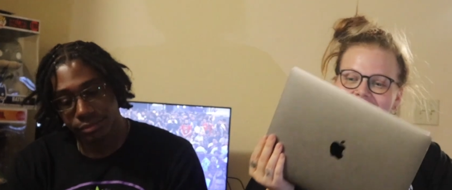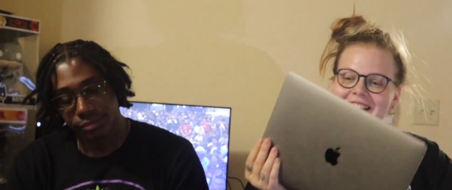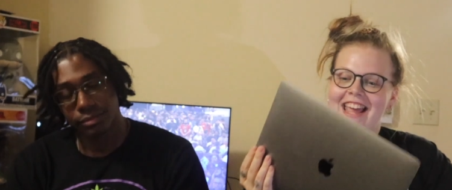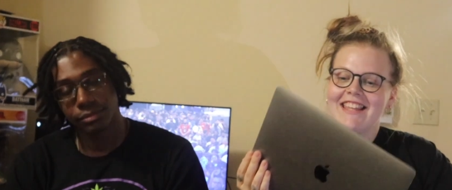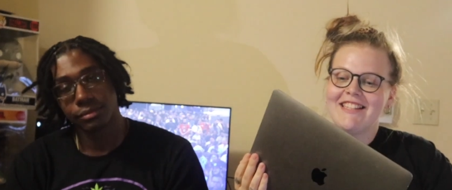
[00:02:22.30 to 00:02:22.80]

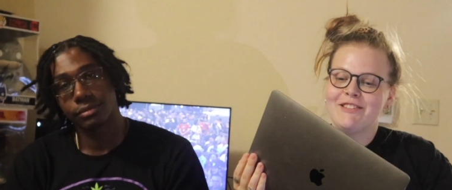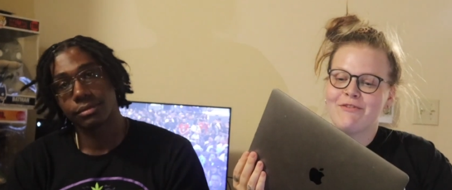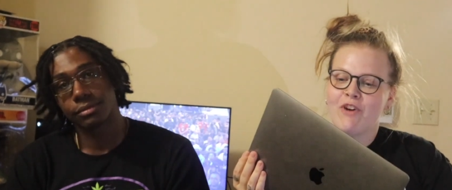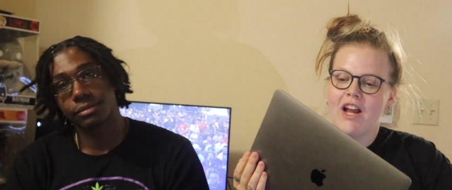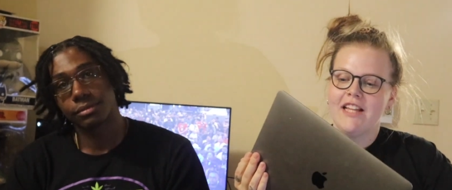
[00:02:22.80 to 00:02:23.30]
Speaker 1: of
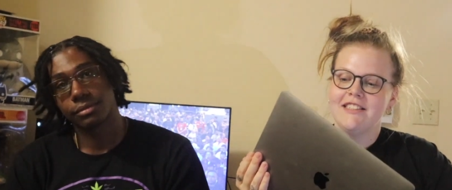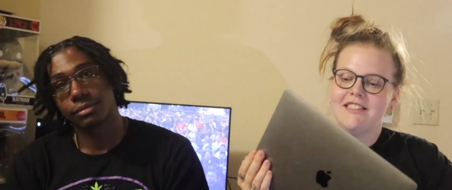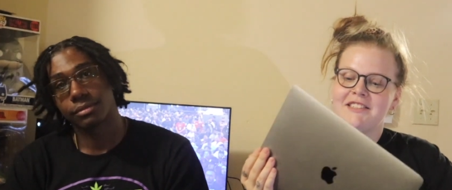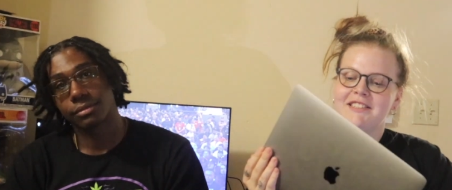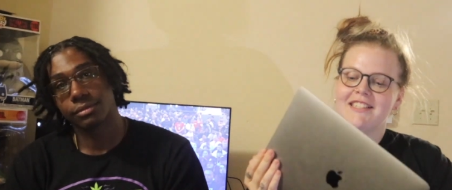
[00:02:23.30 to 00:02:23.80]
Haylee's
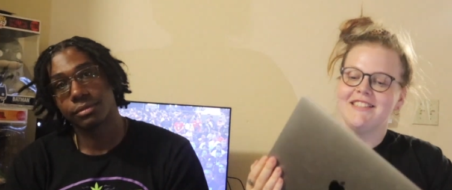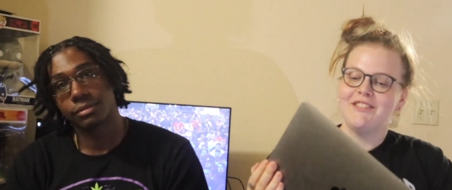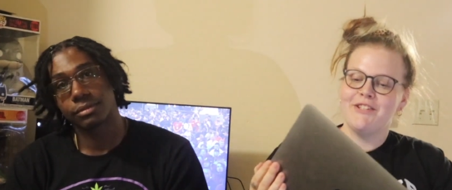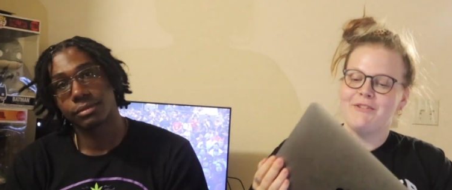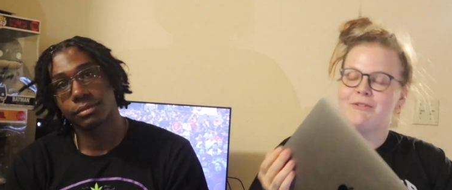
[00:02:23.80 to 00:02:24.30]
friends
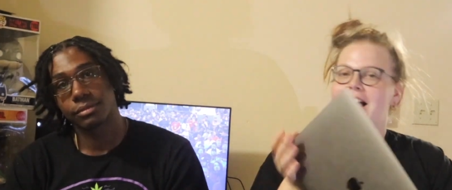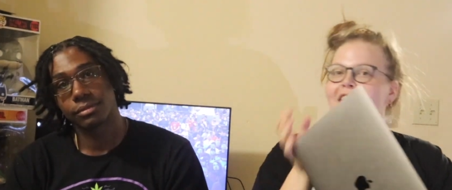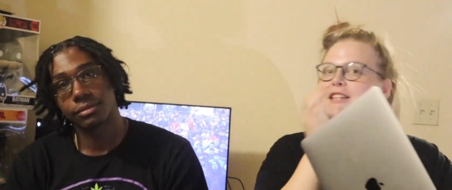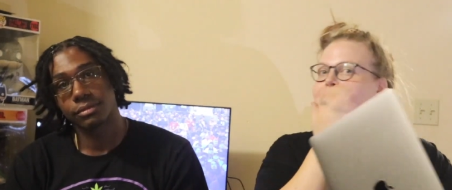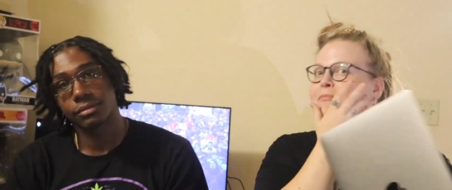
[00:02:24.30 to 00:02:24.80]
do you
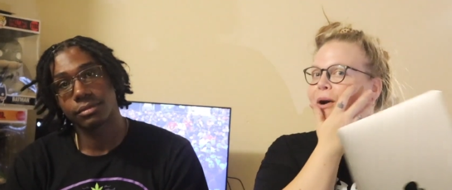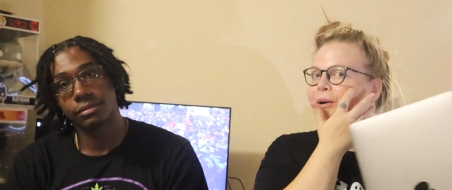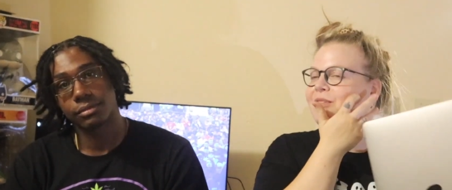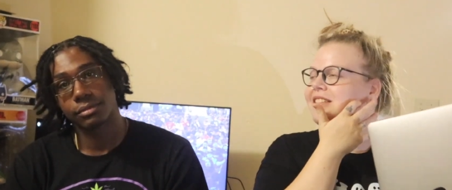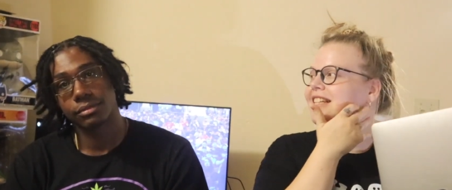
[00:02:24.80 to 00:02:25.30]
like the
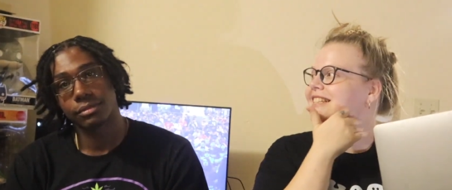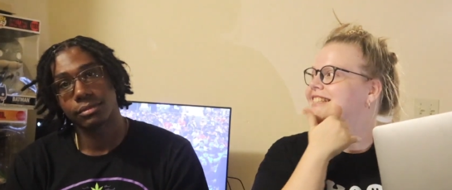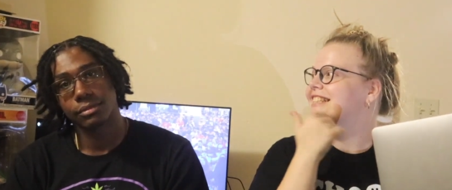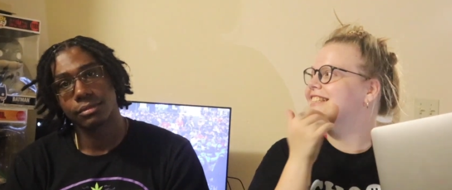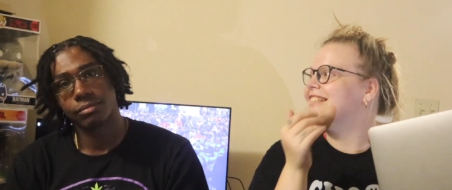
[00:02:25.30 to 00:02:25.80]
most
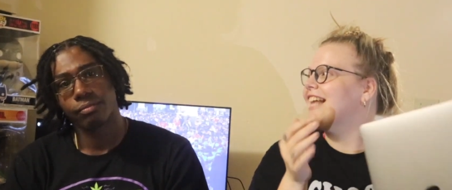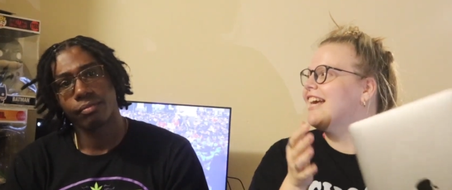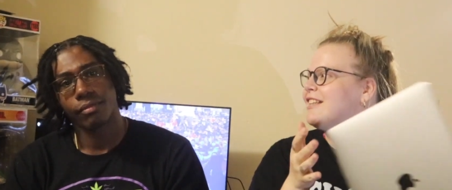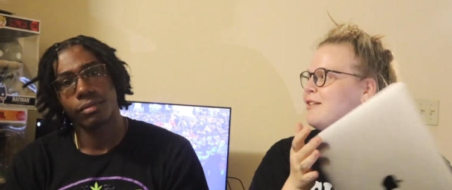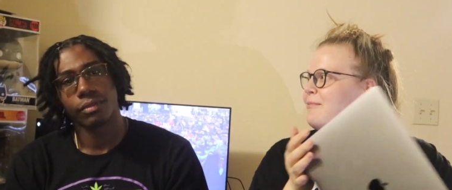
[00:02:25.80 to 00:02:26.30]
and
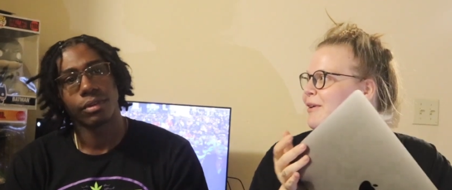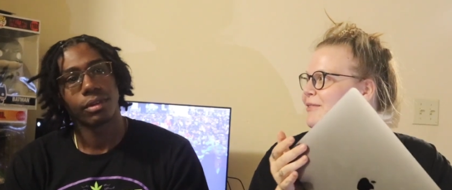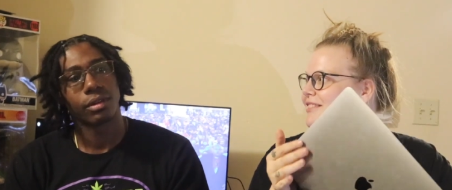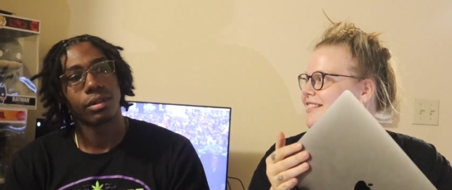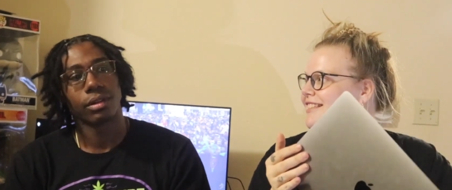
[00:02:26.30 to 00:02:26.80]
dislike the
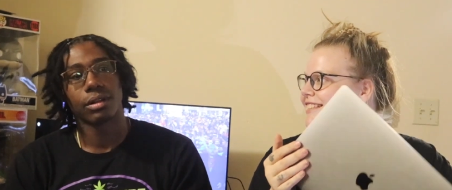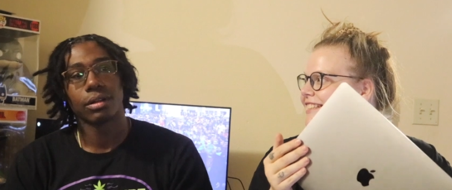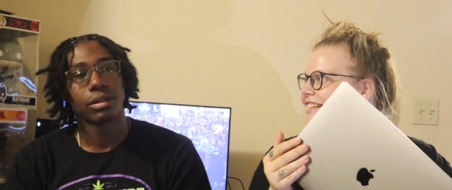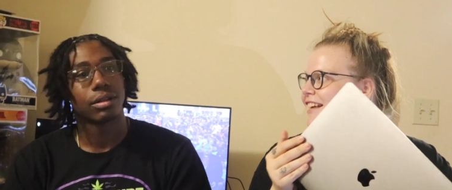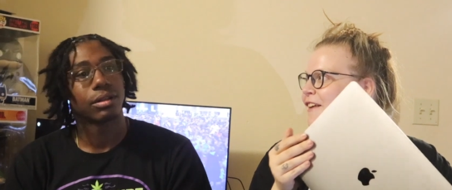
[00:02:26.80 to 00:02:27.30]
most?
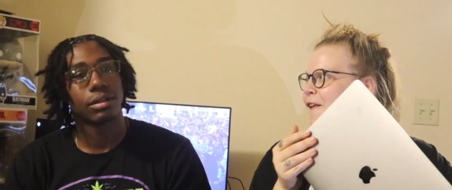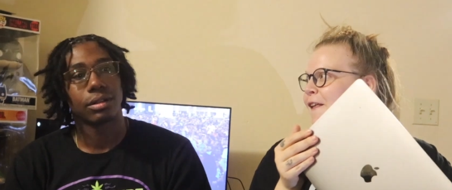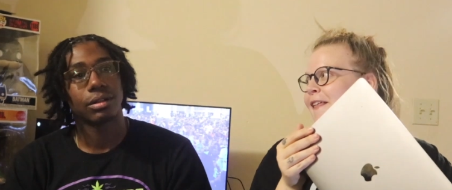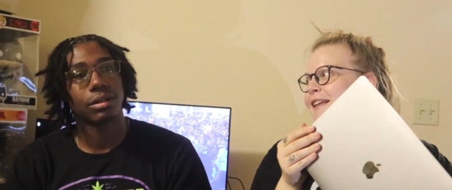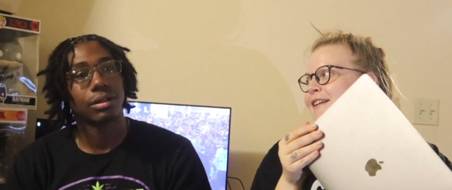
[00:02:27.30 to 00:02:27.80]

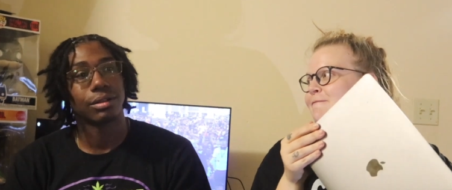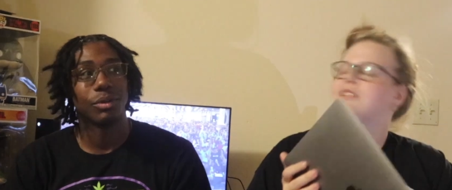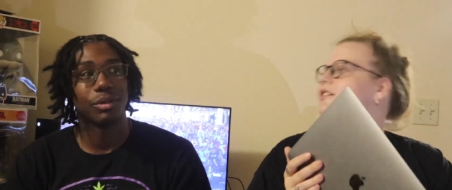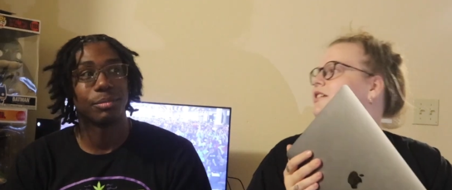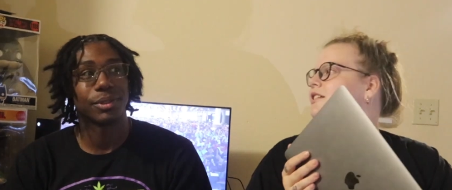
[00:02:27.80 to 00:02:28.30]

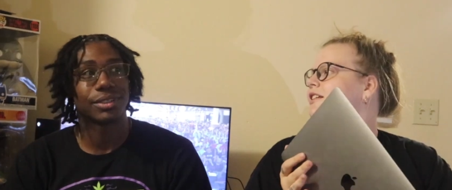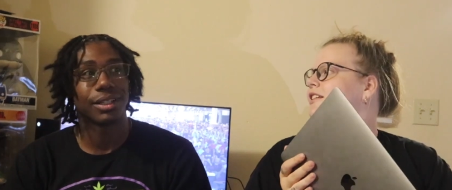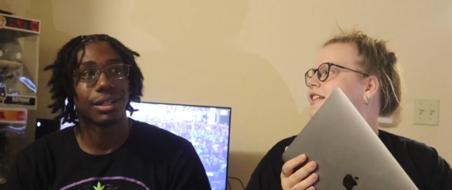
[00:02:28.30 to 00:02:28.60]
Speaker 2: Well, the person I